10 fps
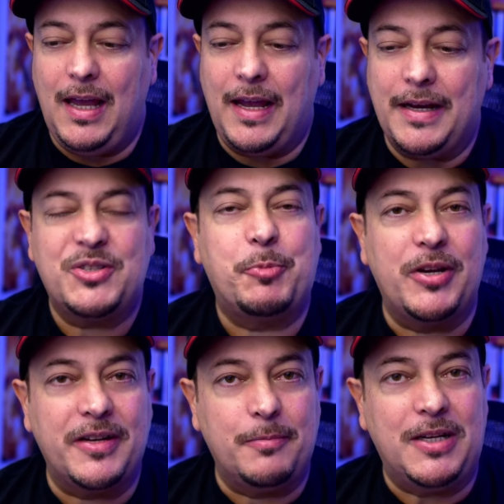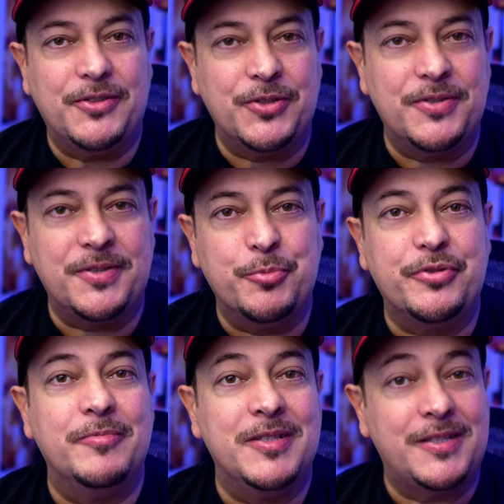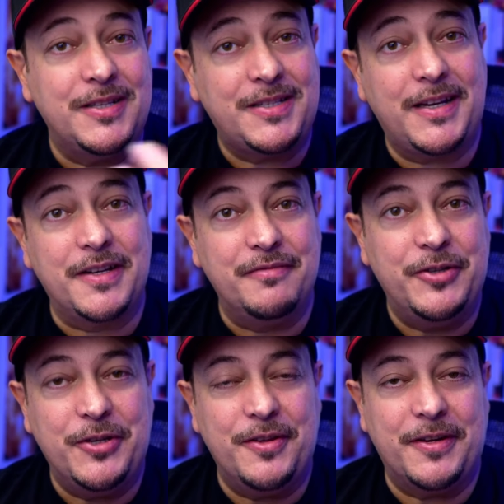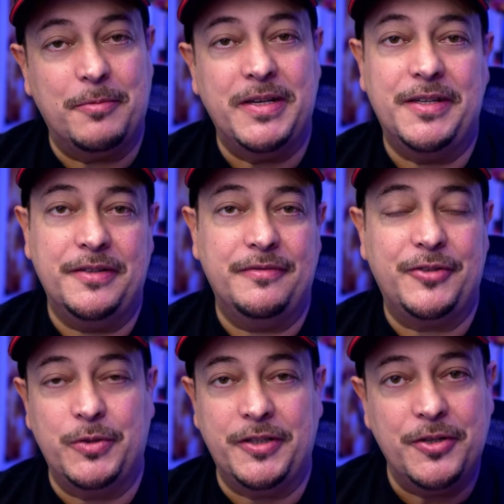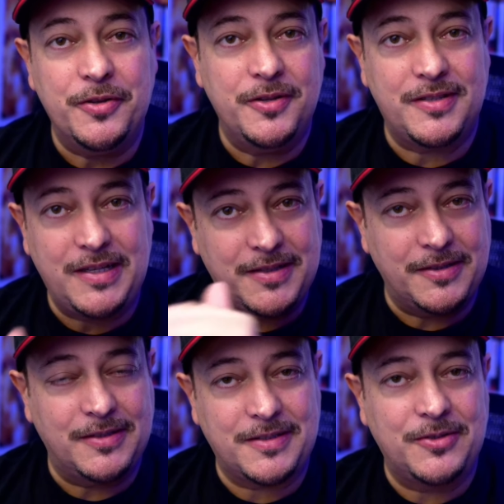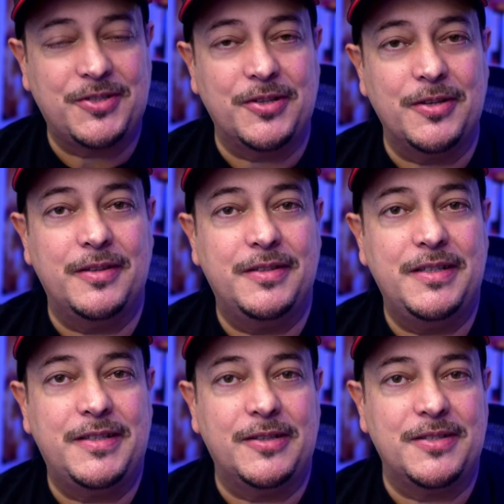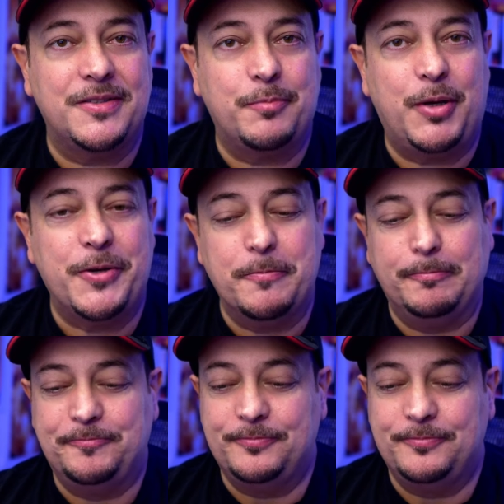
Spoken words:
And I've spoken about those improvements in a second video that I made, and if you want to know those details, also the details at the bottom.